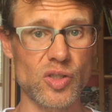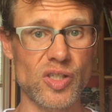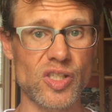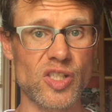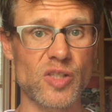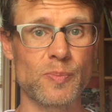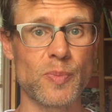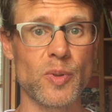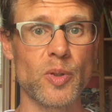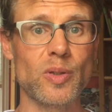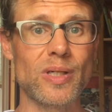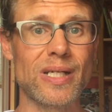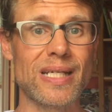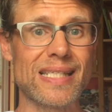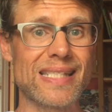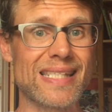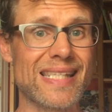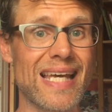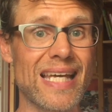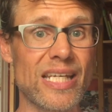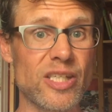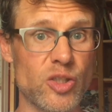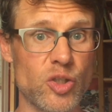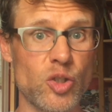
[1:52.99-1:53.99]
experience
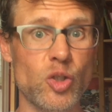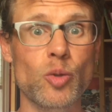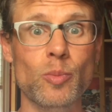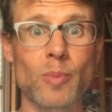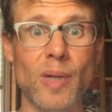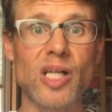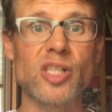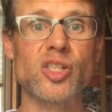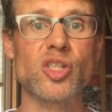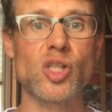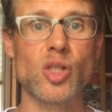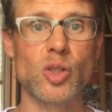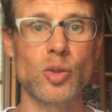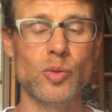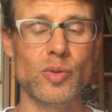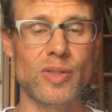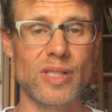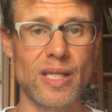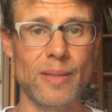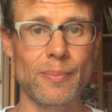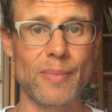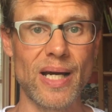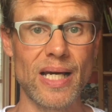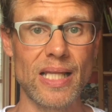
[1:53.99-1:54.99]
that too much
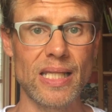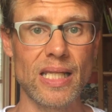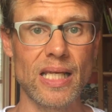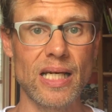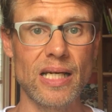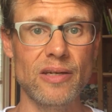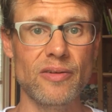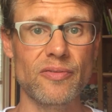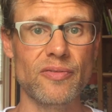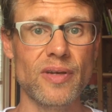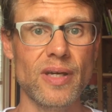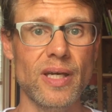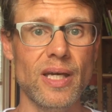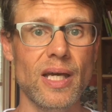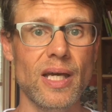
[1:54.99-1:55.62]
gluten in my life,